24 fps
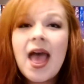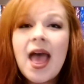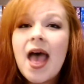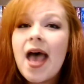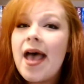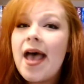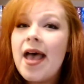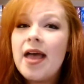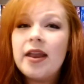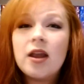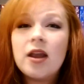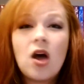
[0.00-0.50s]

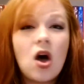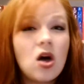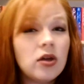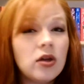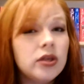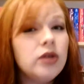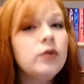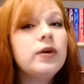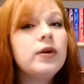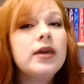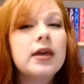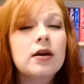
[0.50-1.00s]
and all you
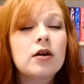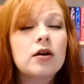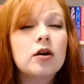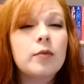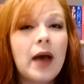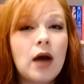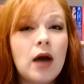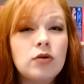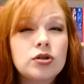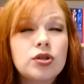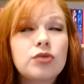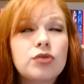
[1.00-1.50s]
hear
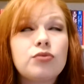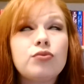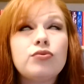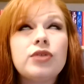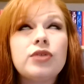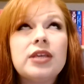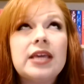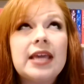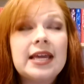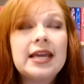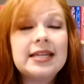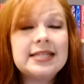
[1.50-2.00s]
about through
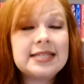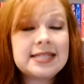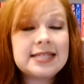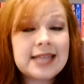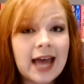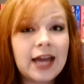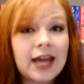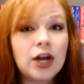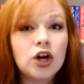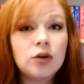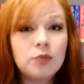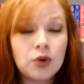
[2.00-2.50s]
the
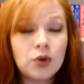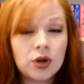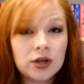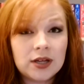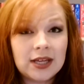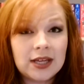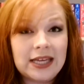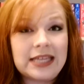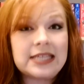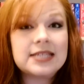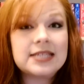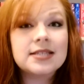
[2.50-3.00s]
entire book
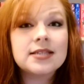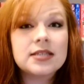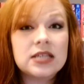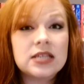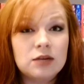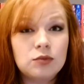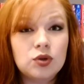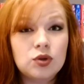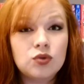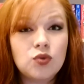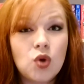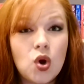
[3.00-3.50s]
is
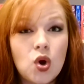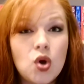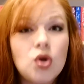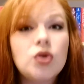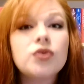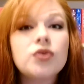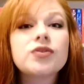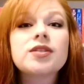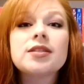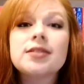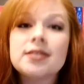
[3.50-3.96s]
cinnamon rolls,